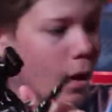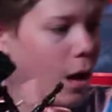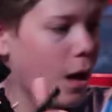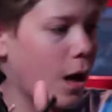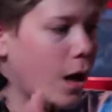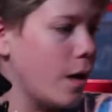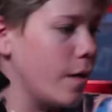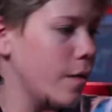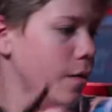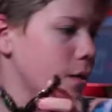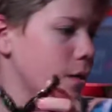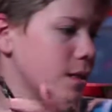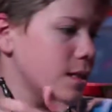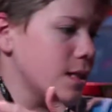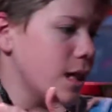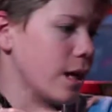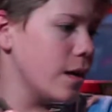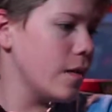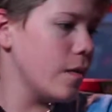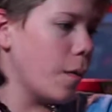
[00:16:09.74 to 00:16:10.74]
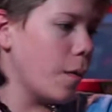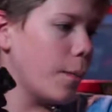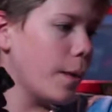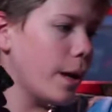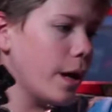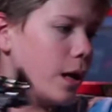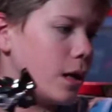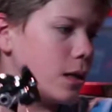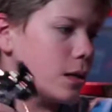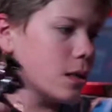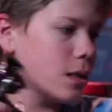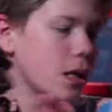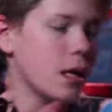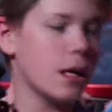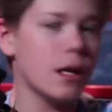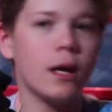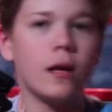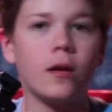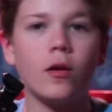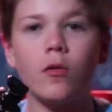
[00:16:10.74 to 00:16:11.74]
on the side of the box,
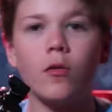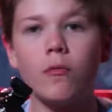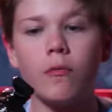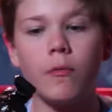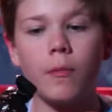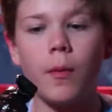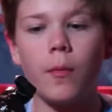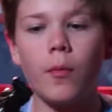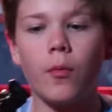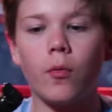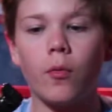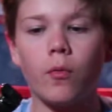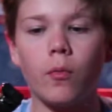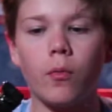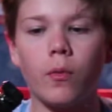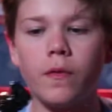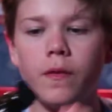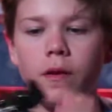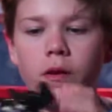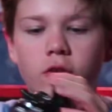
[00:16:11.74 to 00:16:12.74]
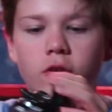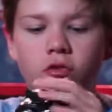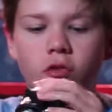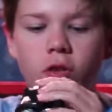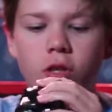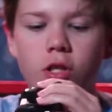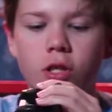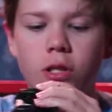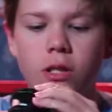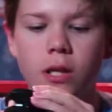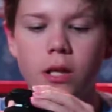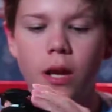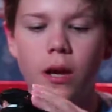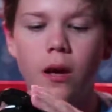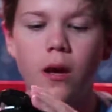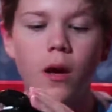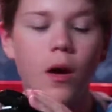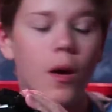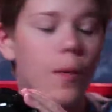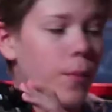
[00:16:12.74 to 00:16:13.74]
and I don't remember what the instructions say,
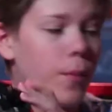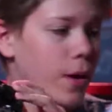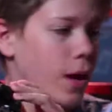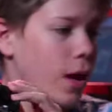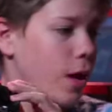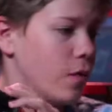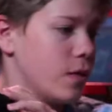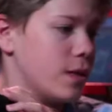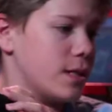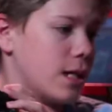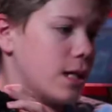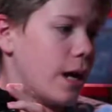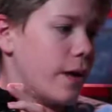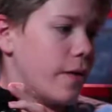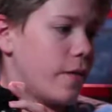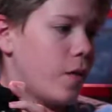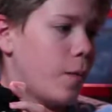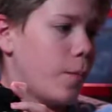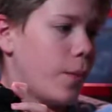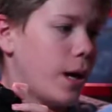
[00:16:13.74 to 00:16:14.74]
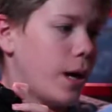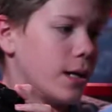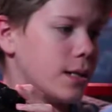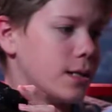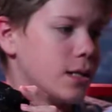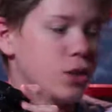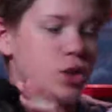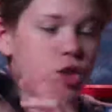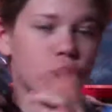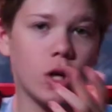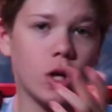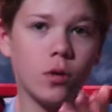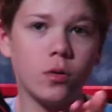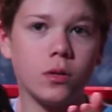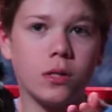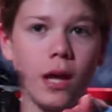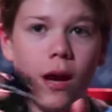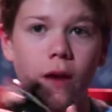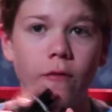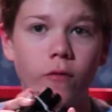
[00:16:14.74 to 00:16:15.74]
but on the side of the box it
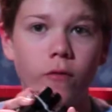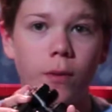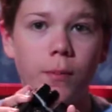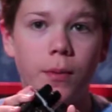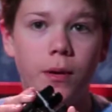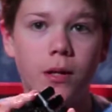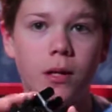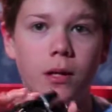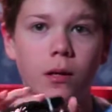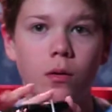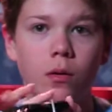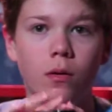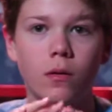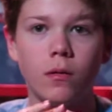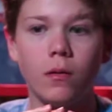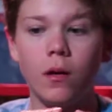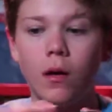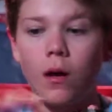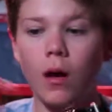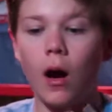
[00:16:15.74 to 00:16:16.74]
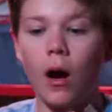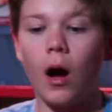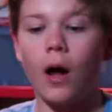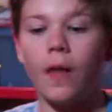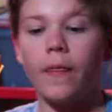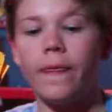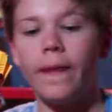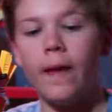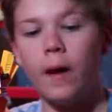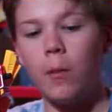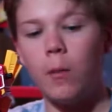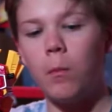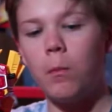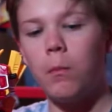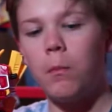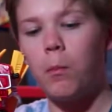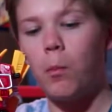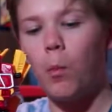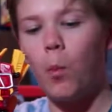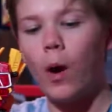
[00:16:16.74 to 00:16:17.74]
shows everybody on them
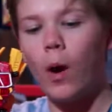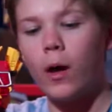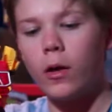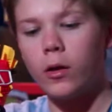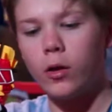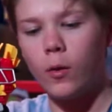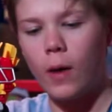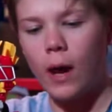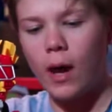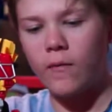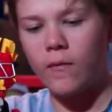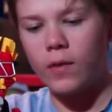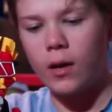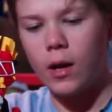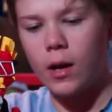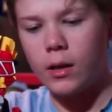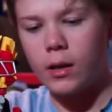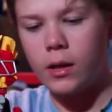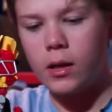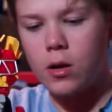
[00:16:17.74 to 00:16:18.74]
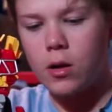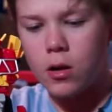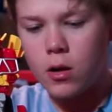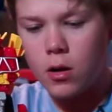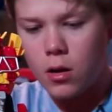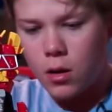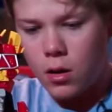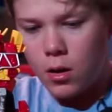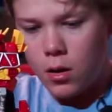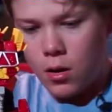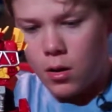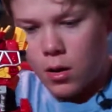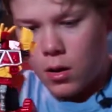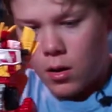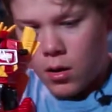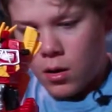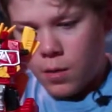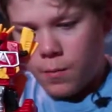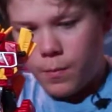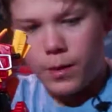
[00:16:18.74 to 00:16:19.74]
while you have it on here,
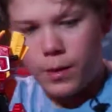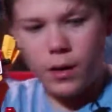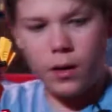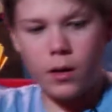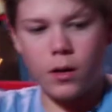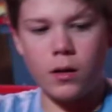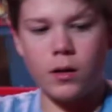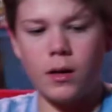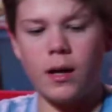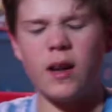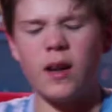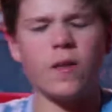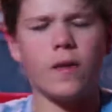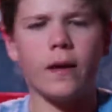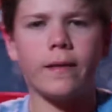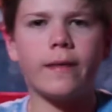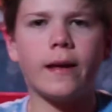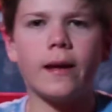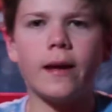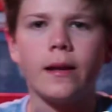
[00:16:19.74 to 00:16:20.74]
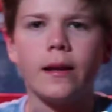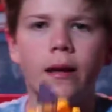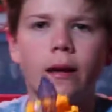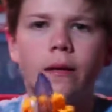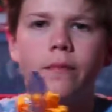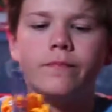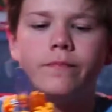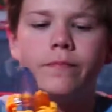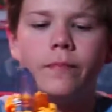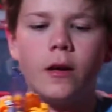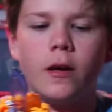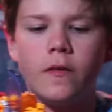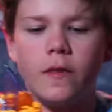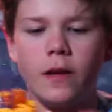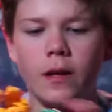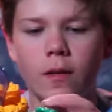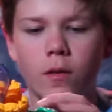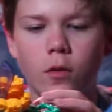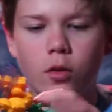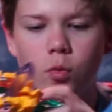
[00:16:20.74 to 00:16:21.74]
but I don't like that idea. I
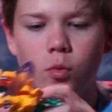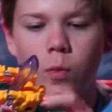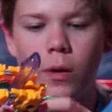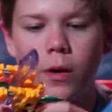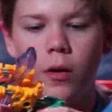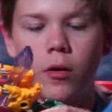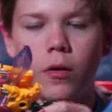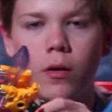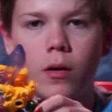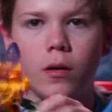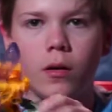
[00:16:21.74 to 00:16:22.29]
think it looks weird.